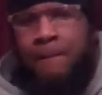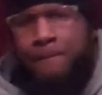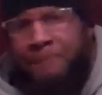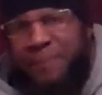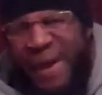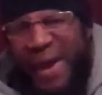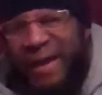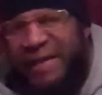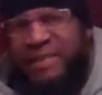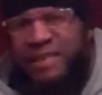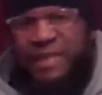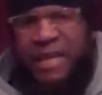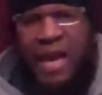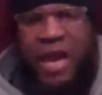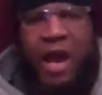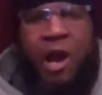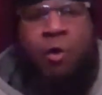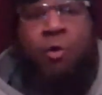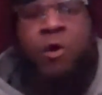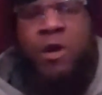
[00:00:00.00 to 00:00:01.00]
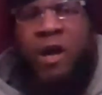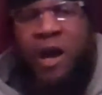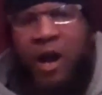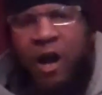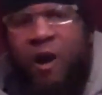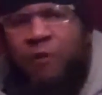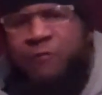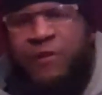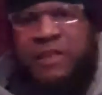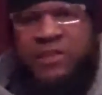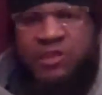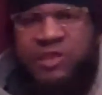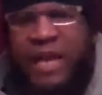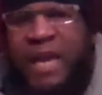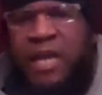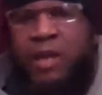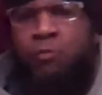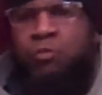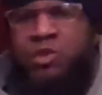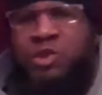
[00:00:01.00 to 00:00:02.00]
Pacquiao of his
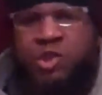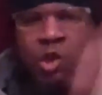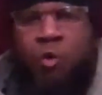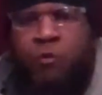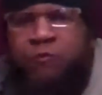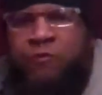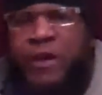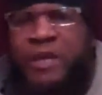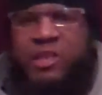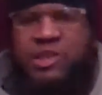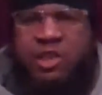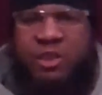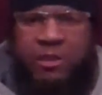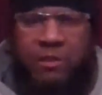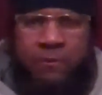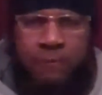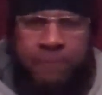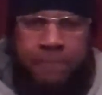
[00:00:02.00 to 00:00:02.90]
day was Joe Frazier.